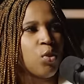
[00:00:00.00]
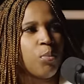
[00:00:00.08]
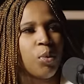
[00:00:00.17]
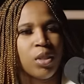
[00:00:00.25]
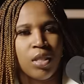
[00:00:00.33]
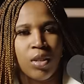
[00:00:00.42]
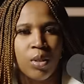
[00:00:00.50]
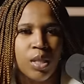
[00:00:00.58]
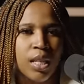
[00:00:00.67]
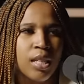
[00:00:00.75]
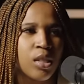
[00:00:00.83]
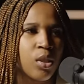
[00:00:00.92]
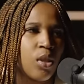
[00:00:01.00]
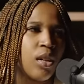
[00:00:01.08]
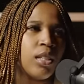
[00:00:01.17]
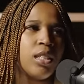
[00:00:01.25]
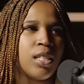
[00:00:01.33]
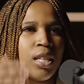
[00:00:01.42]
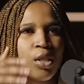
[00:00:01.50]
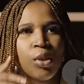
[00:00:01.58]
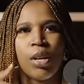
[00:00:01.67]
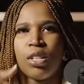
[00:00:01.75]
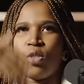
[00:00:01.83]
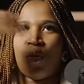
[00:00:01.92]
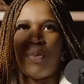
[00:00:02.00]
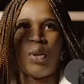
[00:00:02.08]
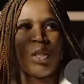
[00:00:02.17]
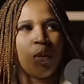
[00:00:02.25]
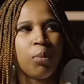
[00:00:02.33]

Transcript: report to your teacher. Right. The teacher has to report to the